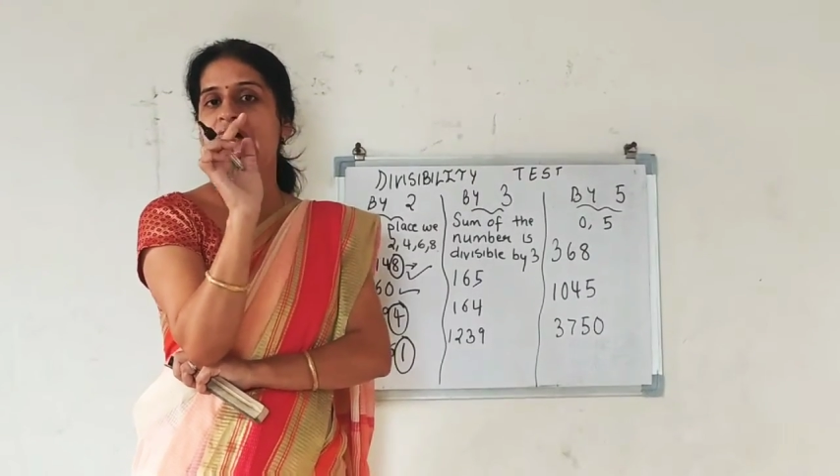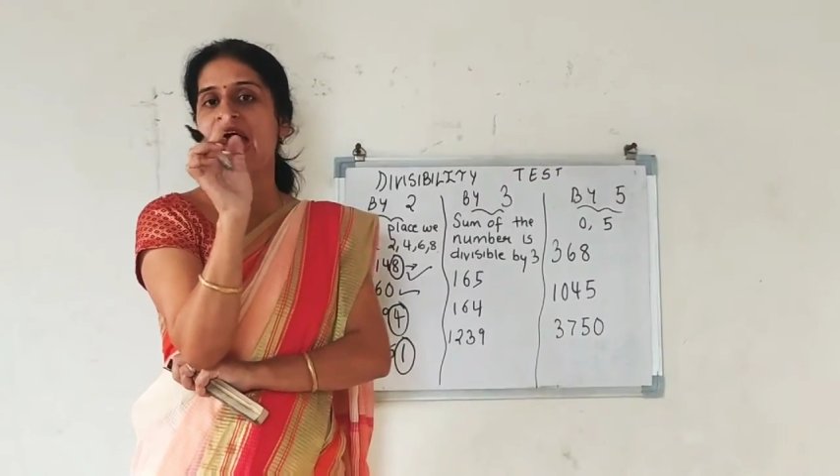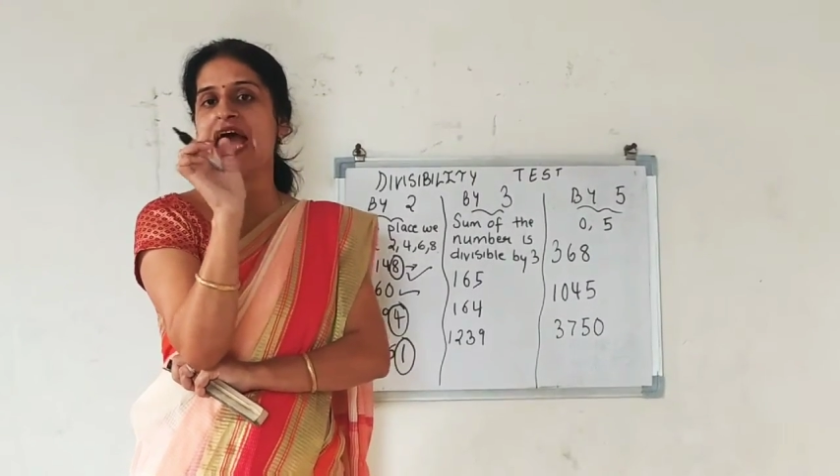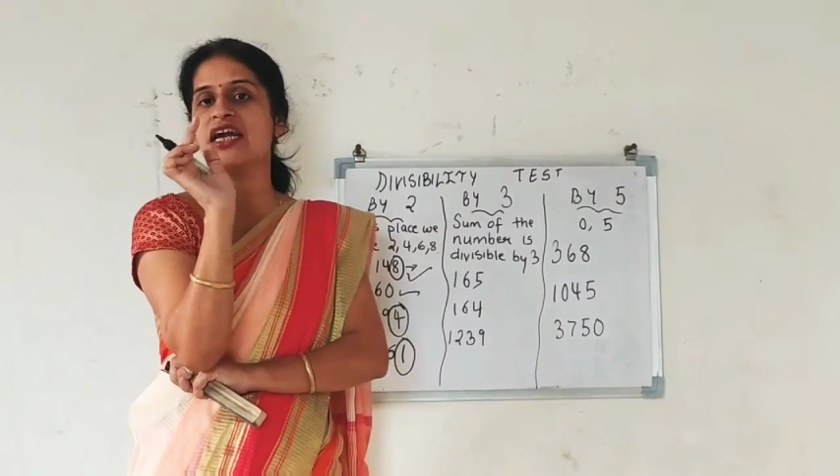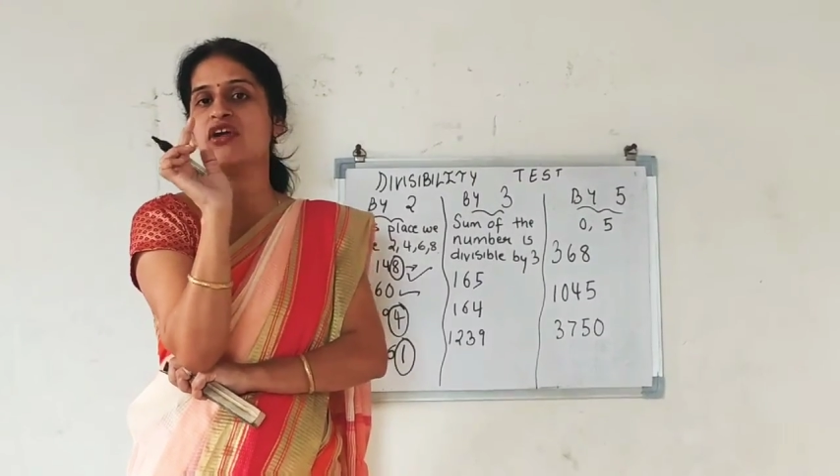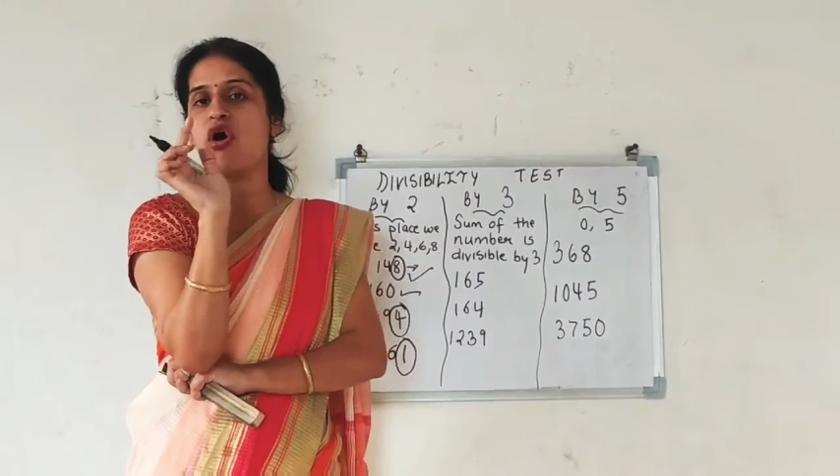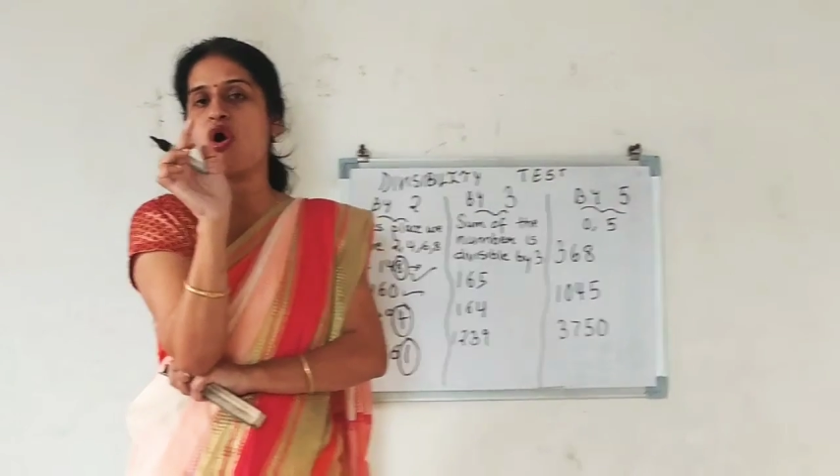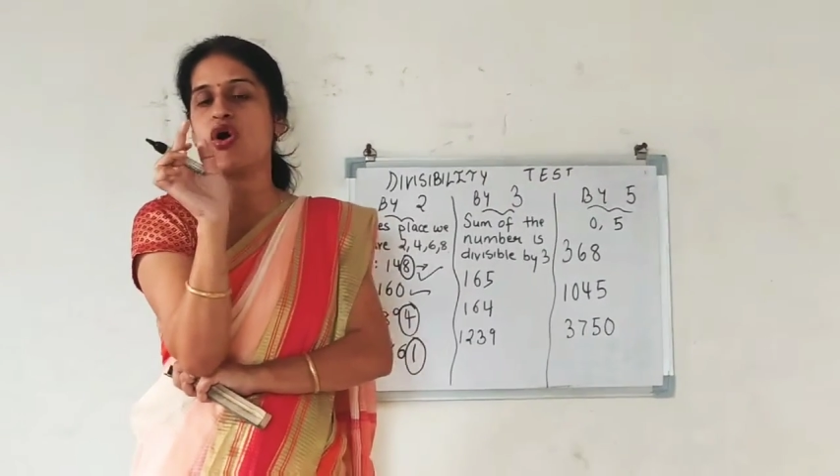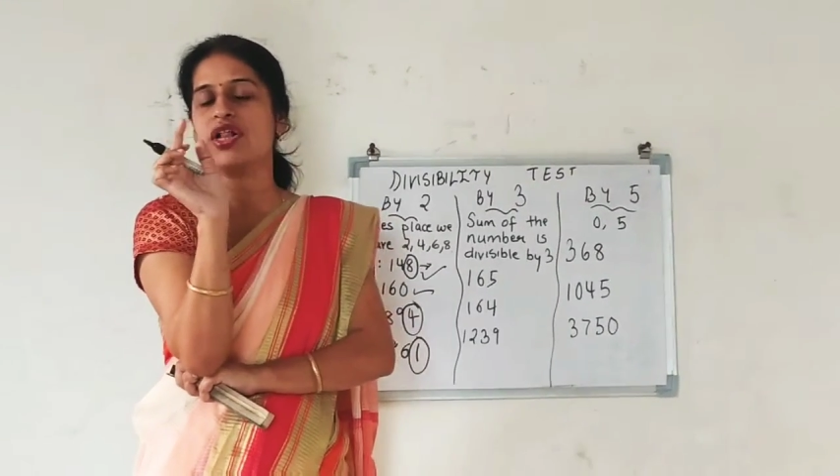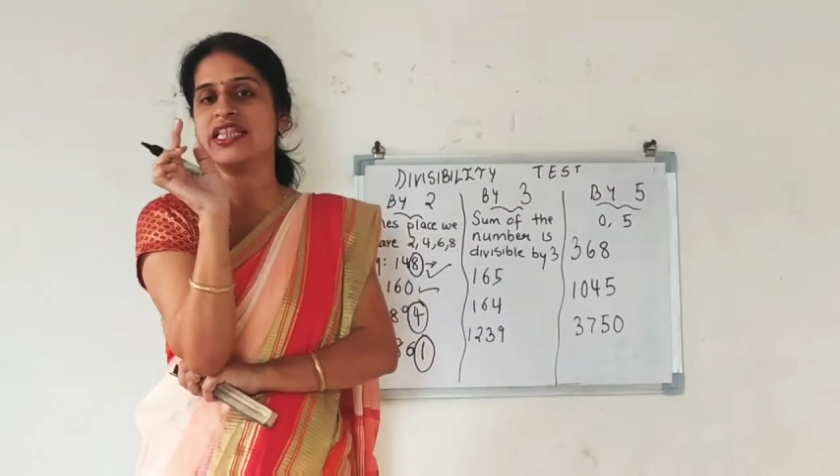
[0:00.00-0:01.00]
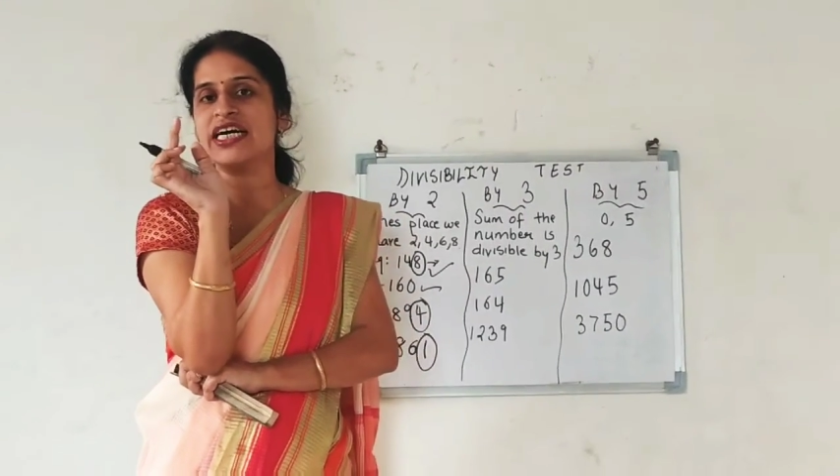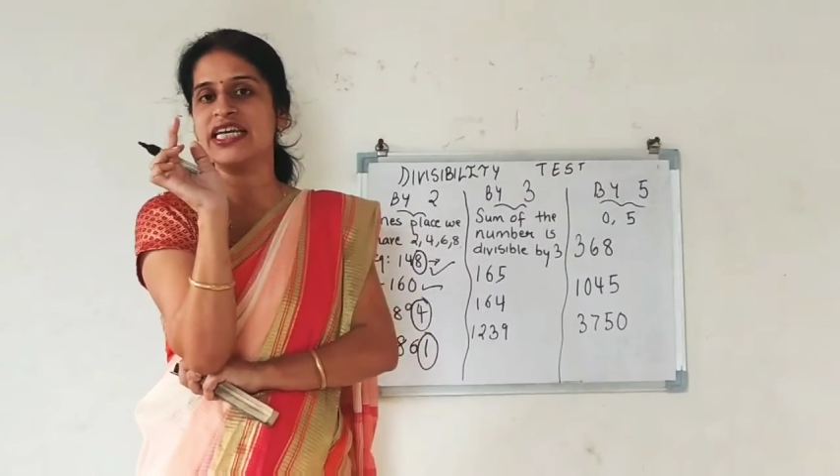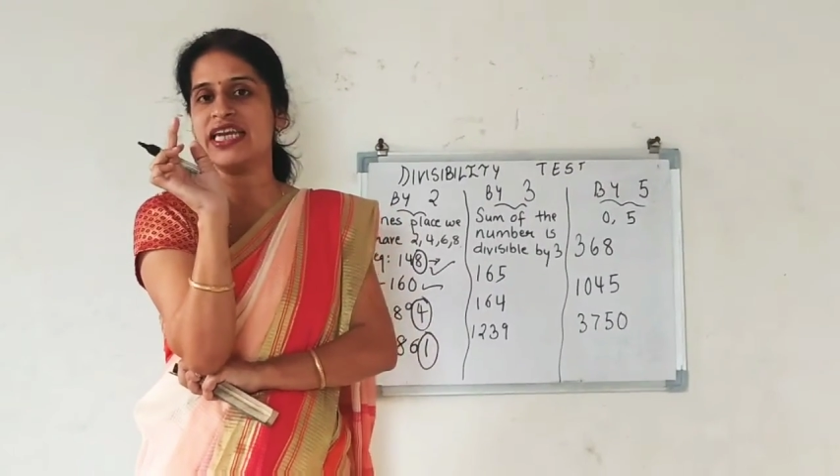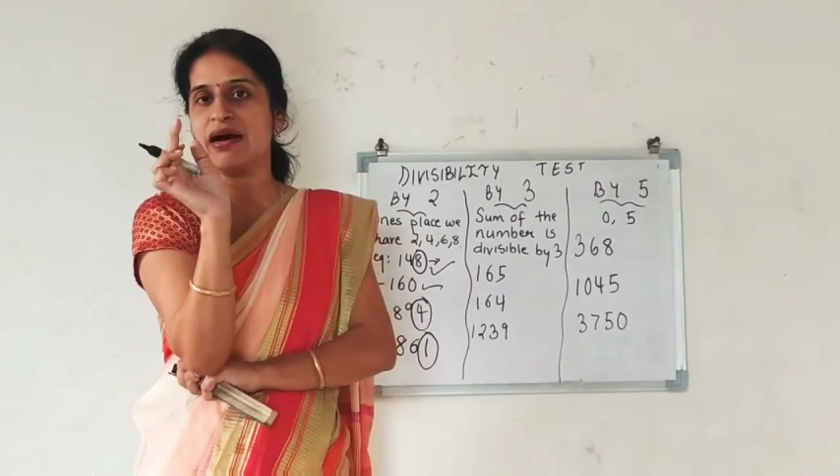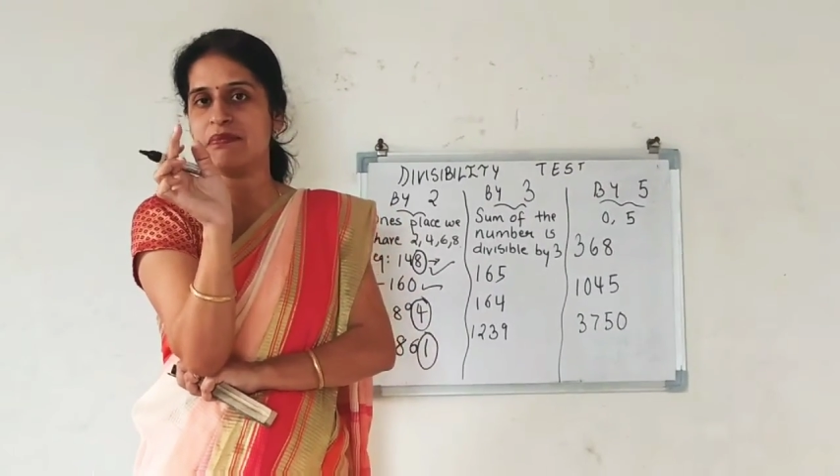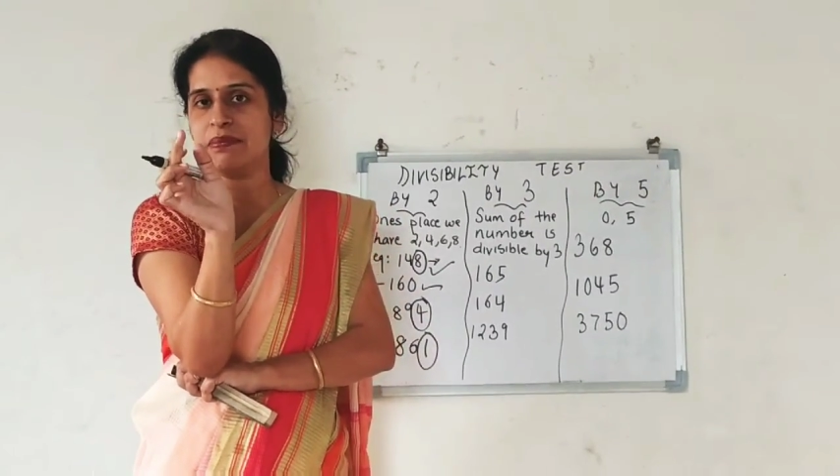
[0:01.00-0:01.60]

add all the